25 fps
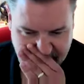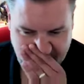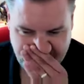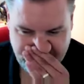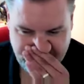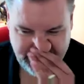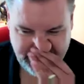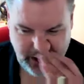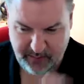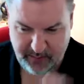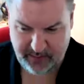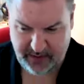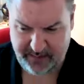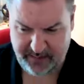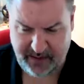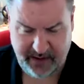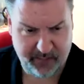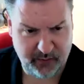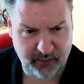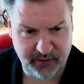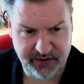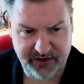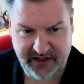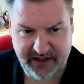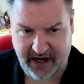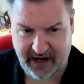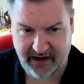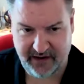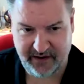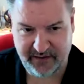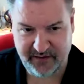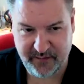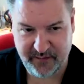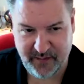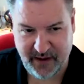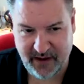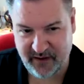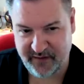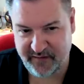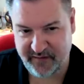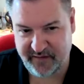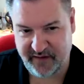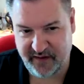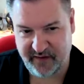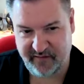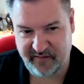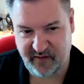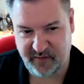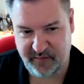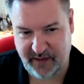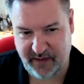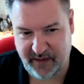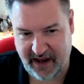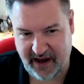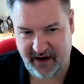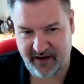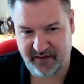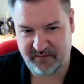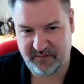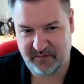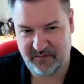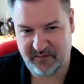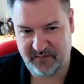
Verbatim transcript: there's so many people standing to benefit from that